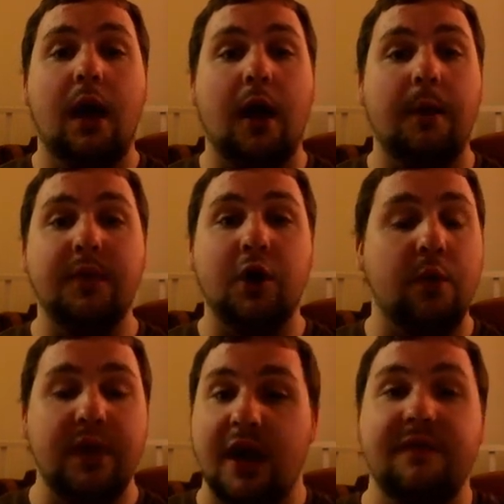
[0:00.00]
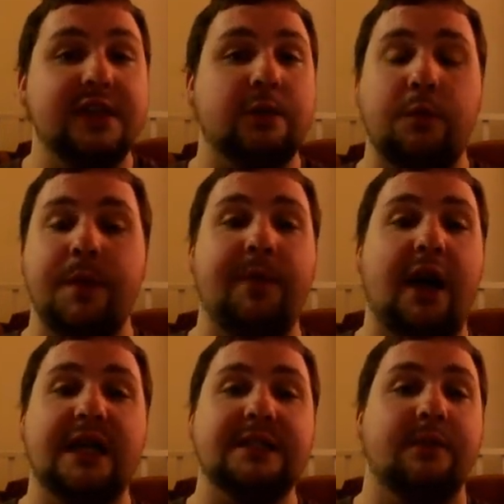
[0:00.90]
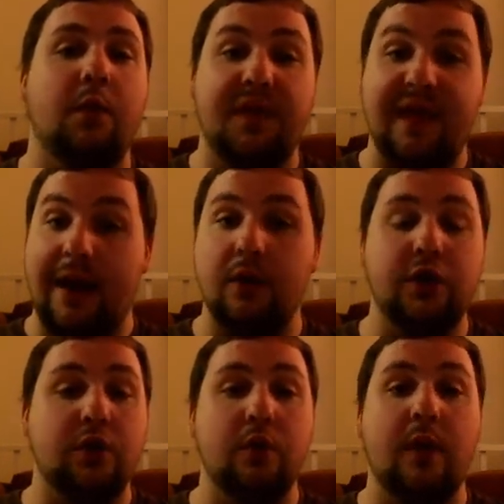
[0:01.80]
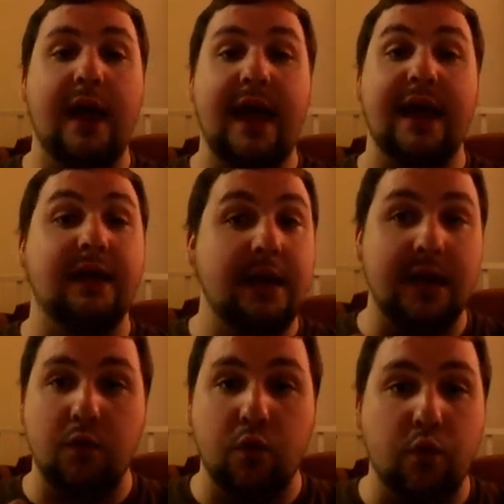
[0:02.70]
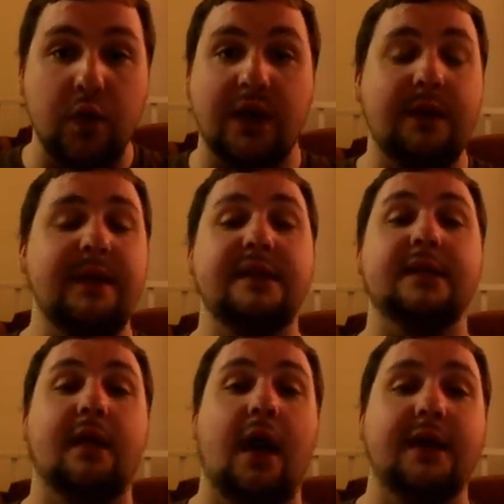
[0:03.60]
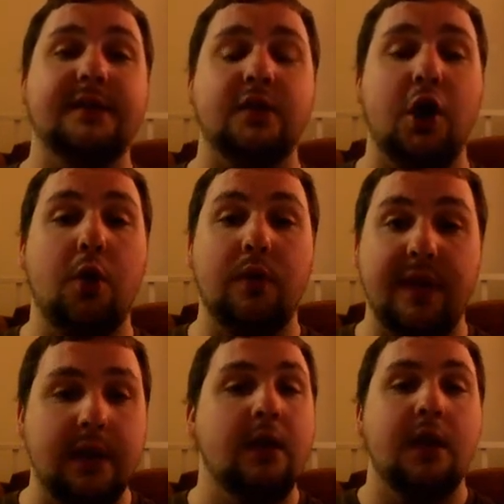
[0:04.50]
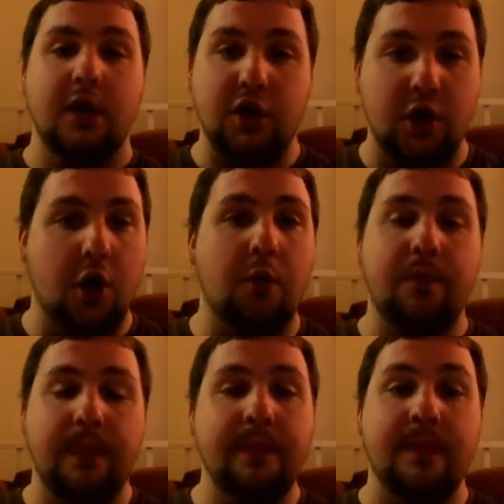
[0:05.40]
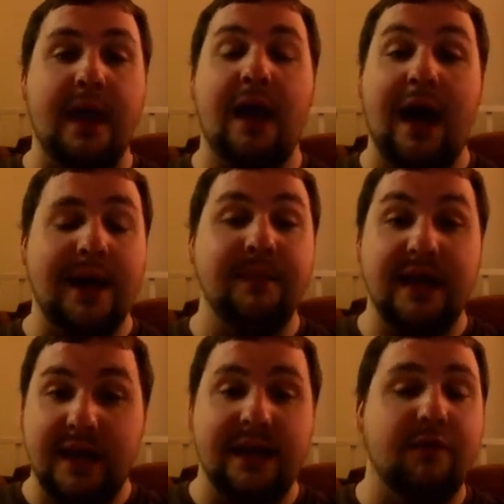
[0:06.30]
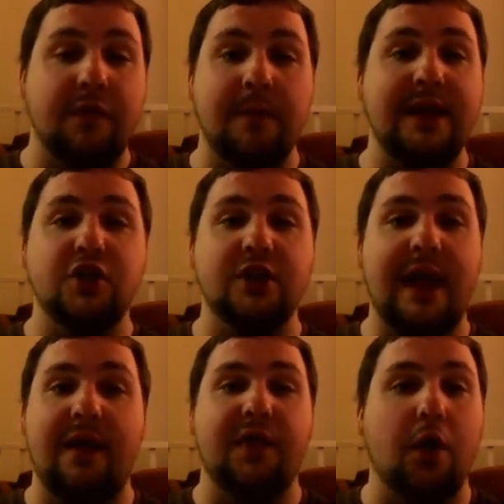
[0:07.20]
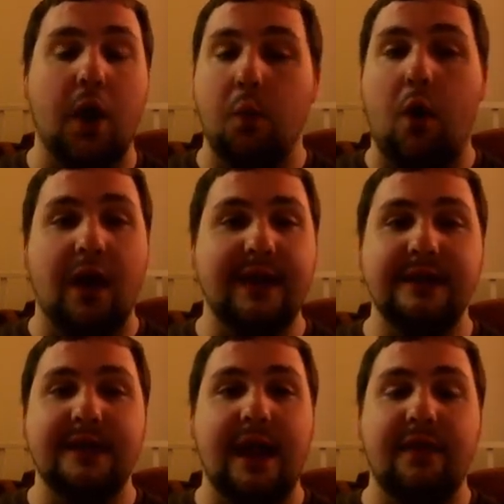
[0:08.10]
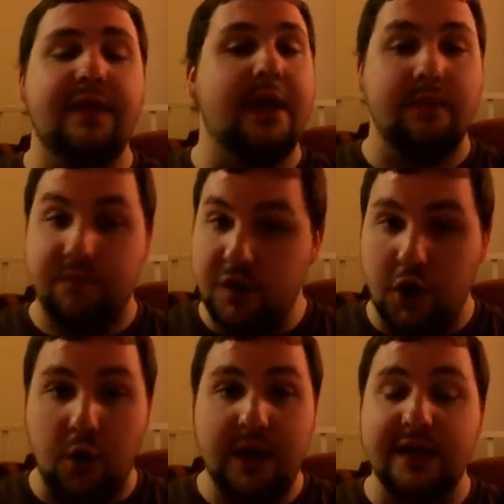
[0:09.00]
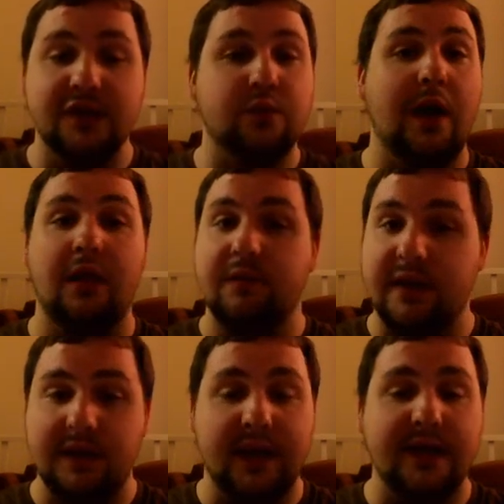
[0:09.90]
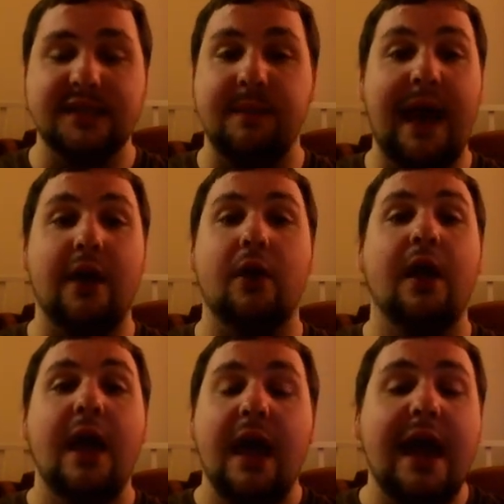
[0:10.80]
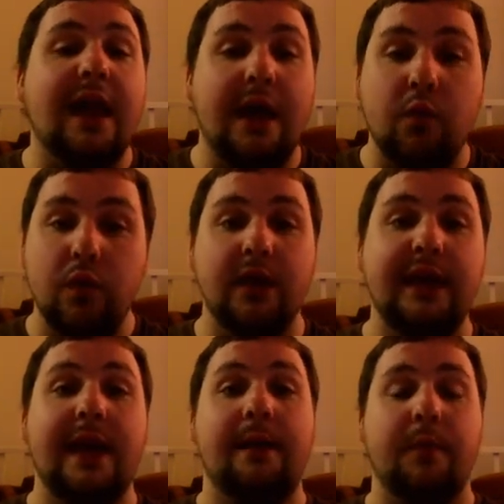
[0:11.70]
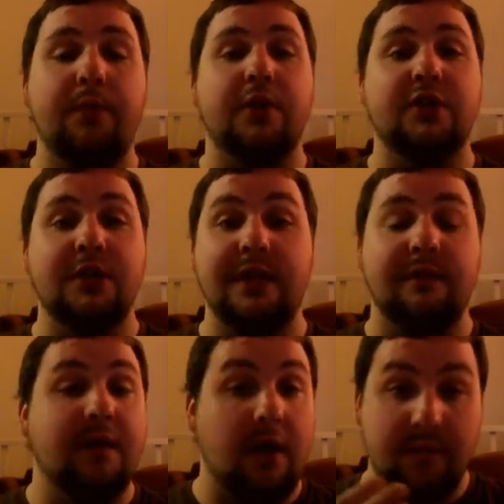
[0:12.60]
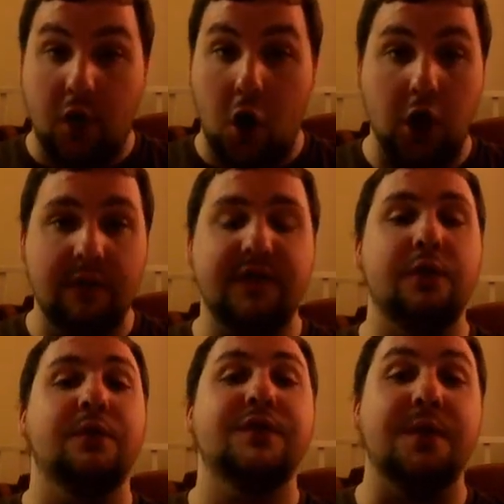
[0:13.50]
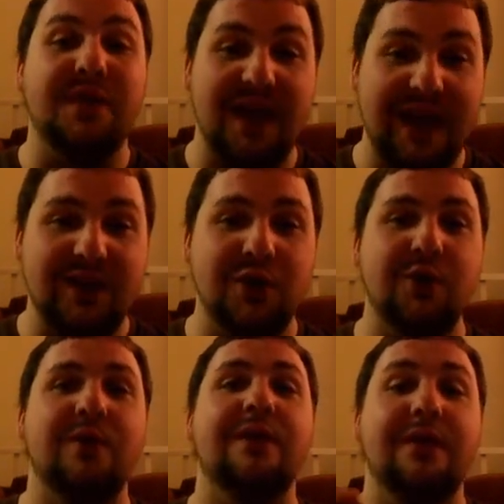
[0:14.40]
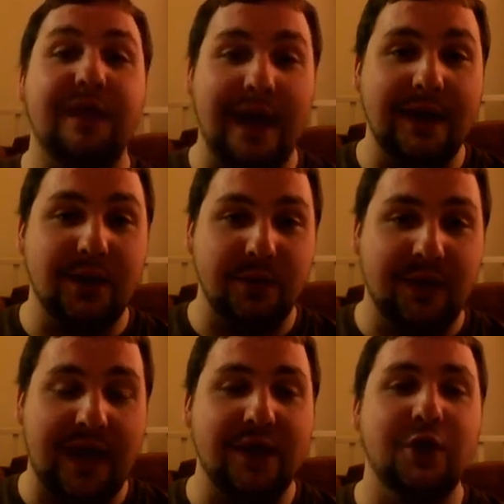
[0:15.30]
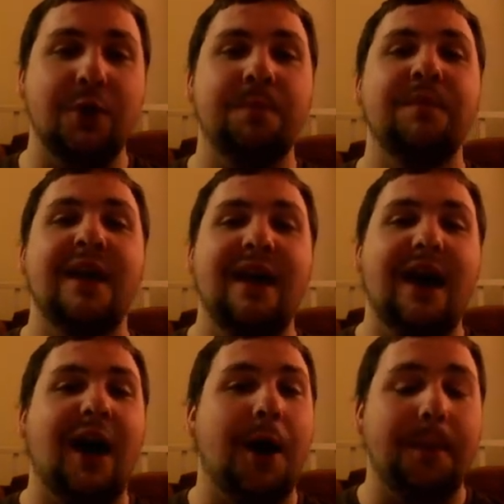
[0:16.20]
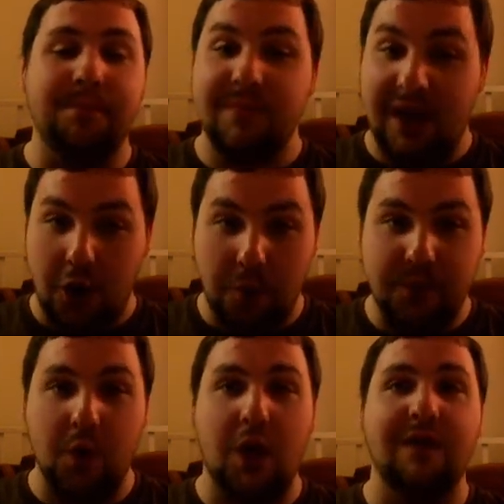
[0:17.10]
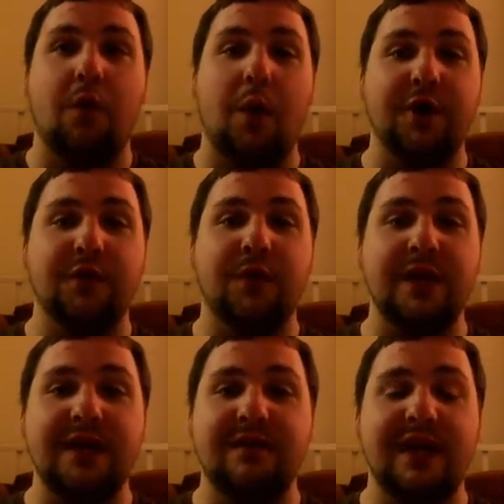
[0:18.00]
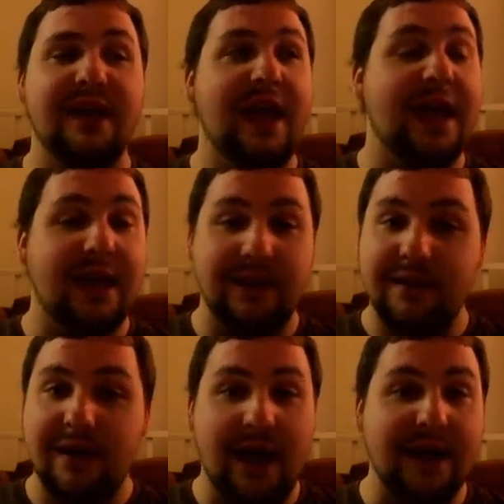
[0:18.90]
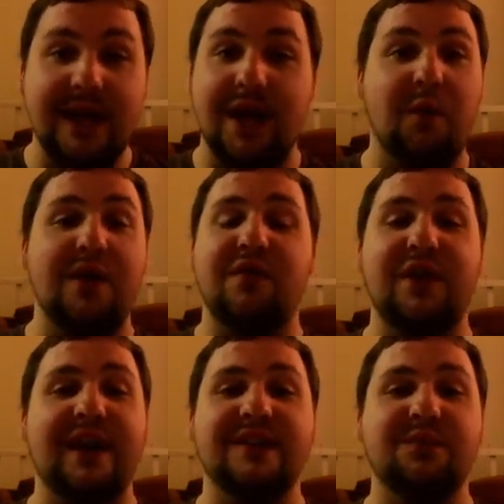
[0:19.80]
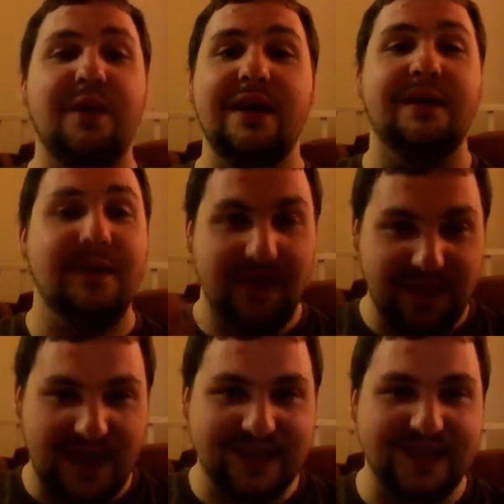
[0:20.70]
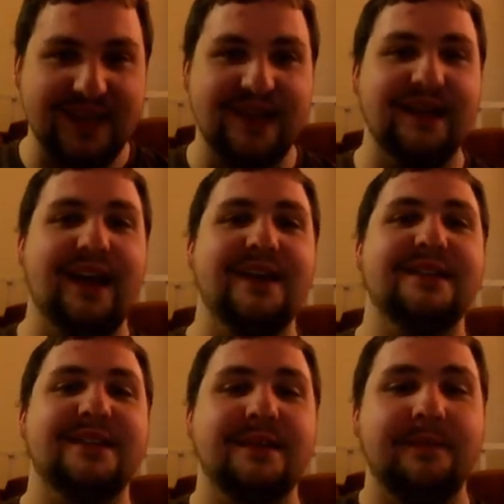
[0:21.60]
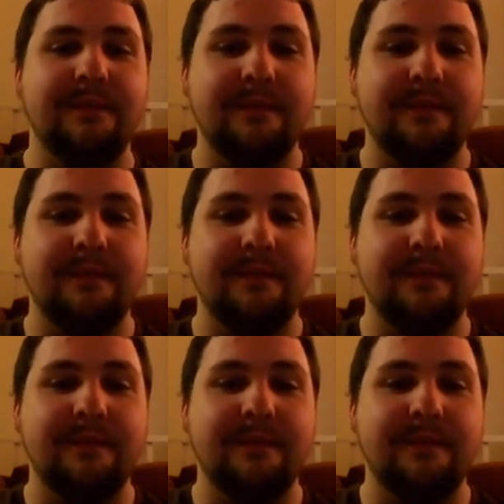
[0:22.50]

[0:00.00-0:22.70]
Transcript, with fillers: Um, you know, none of this would be possible without you, and it really means a lot to know that, you know, that I am getting information out there on Walking Dead that, you know, is relevant, does matter, and I really am appreciative of all of you. So thank you, thank you, thank you. Um, I hope you all have a wonderful evening, and I can't wait for next week. Thanks again, guys.